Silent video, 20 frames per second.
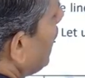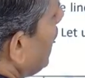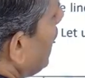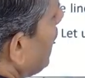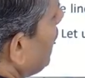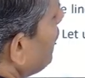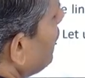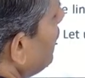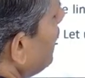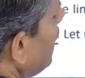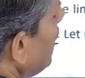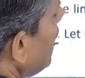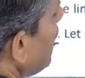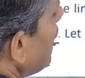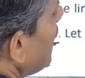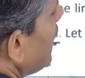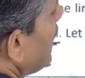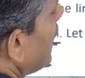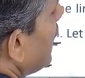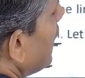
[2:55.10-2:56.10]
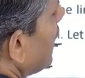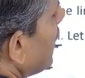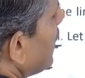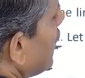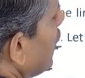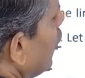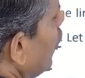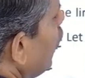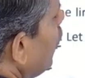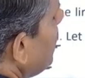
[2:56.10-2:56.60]
every
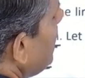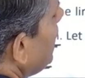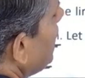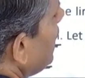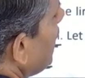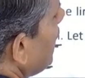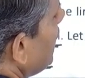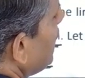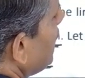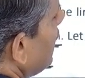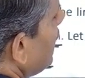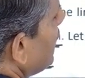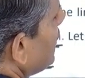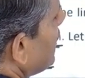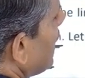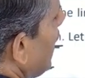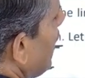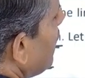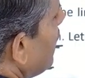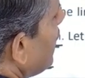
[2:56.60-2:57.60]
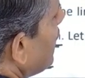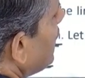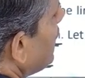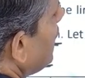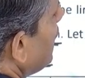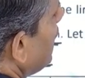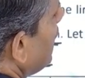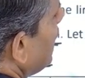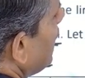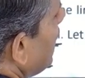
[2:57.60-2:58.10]
kilometer traveled,
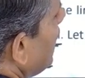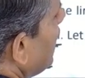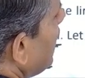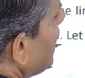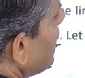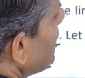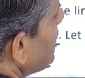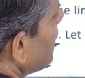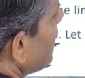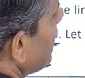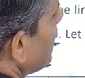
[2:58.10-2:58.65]
it is